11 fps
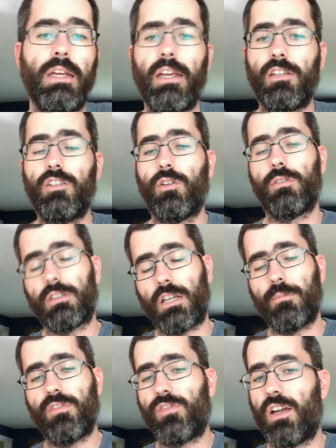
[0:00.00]
Come to
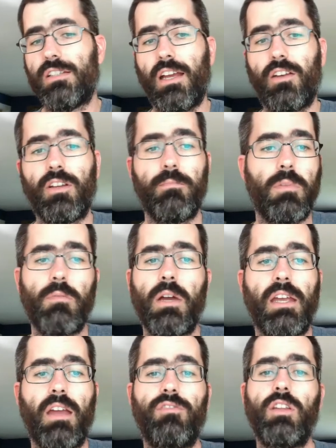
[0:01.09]
find out, it might
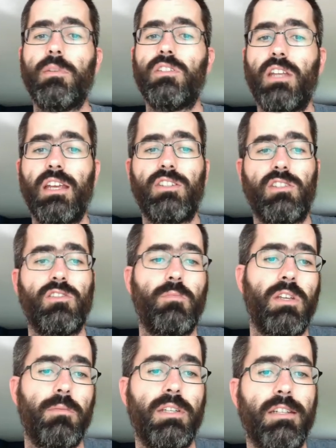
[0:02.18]
have limitations
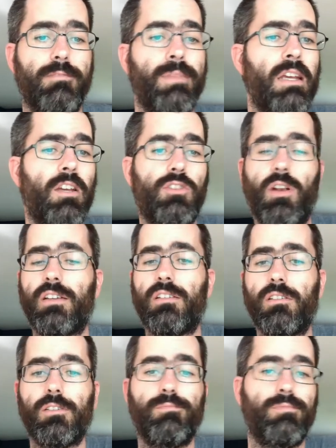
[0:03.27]
maybe in trying
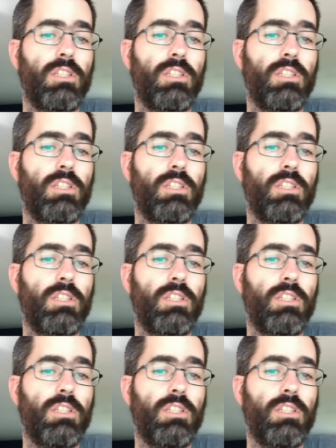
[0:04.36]
to